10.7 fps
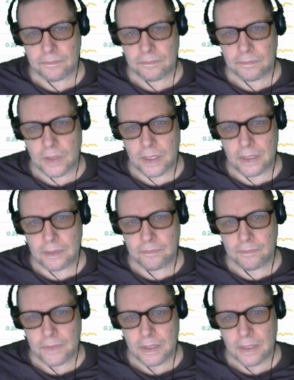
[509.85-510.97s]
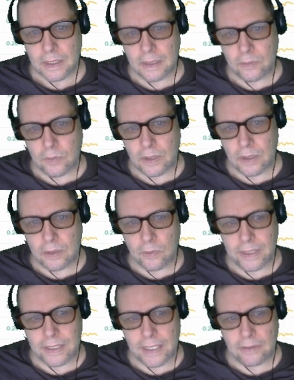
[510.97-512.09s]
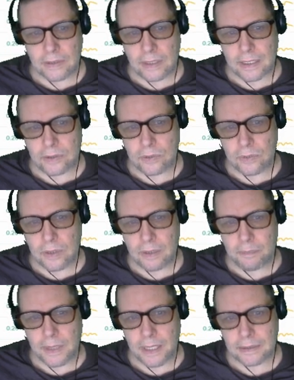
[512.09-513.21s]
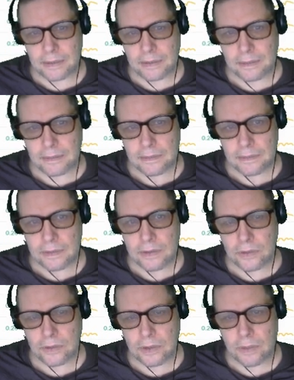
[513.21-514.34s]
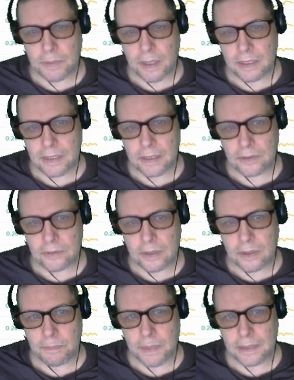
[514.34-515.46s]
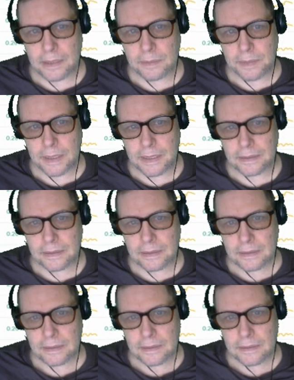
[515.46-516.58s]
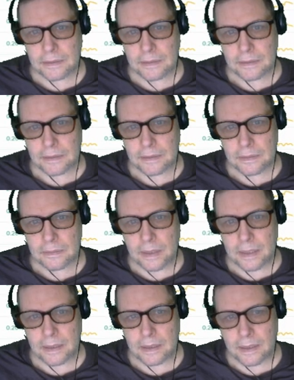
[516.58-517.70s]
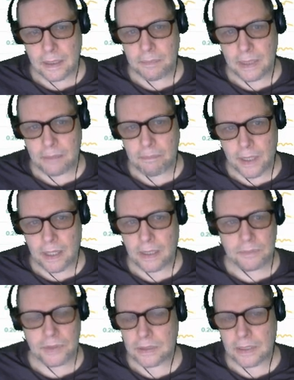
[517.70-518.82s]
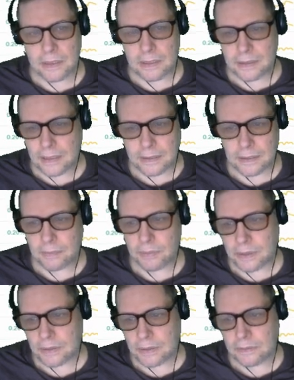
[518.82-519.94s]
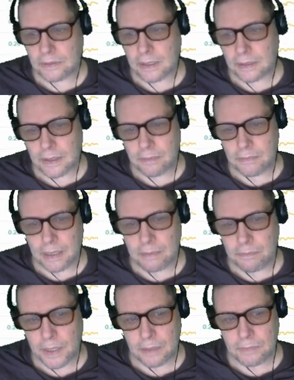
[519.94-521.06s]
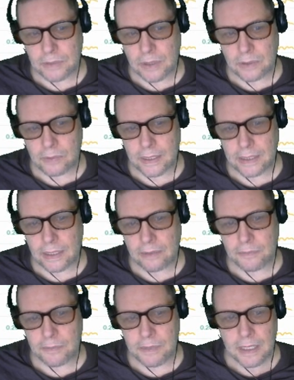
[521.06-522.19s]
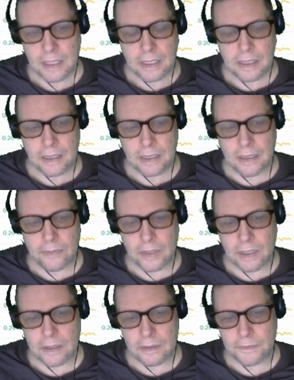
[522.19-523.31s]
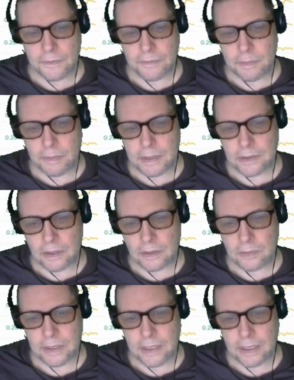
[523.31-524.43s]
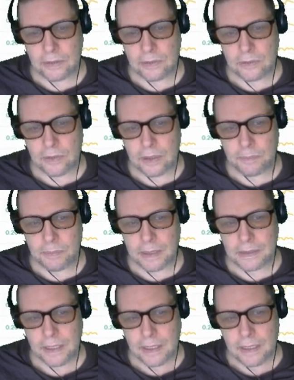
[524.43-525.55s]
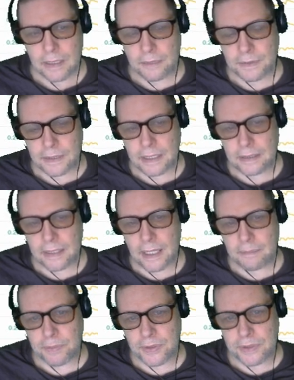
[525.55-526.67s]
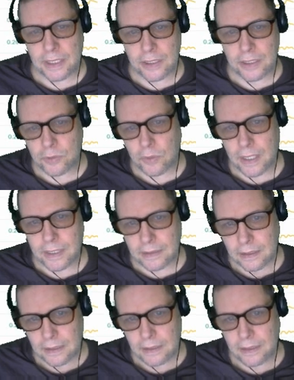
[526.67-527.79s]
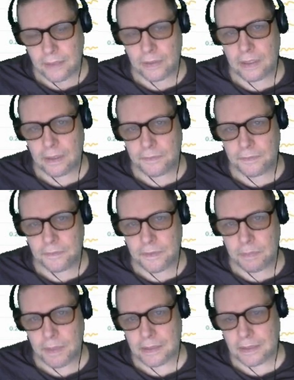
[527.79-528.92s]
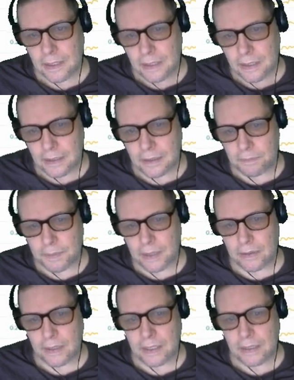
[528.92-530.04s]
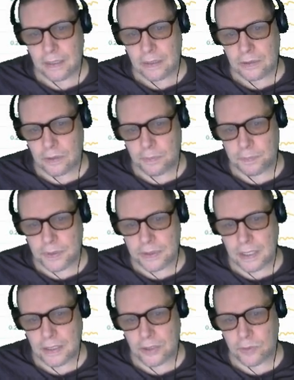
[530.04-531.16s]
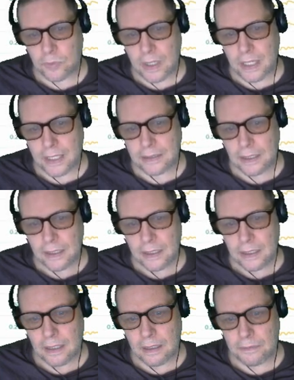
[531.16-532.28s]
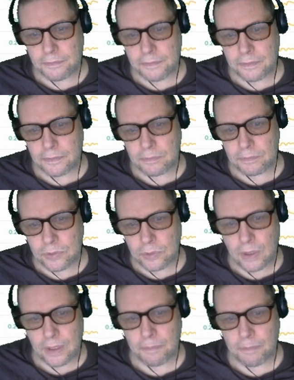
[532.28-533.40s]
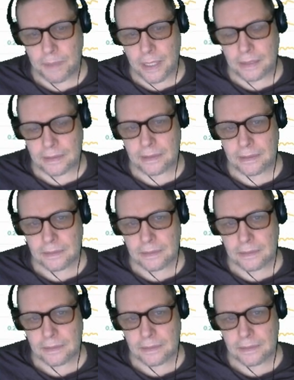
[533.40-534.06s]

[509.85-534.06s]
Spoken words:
right? And it went all the way down to like $200, and you could have bought it at $200 a piece. Right, it kept making bottoms. It did the exact same thing it's doing now. It kept making bottoms all the way down from $1,150 all the way down to $200. Now, if you take that percentage wise, $1,150, and compare it to the percentage wise of $200,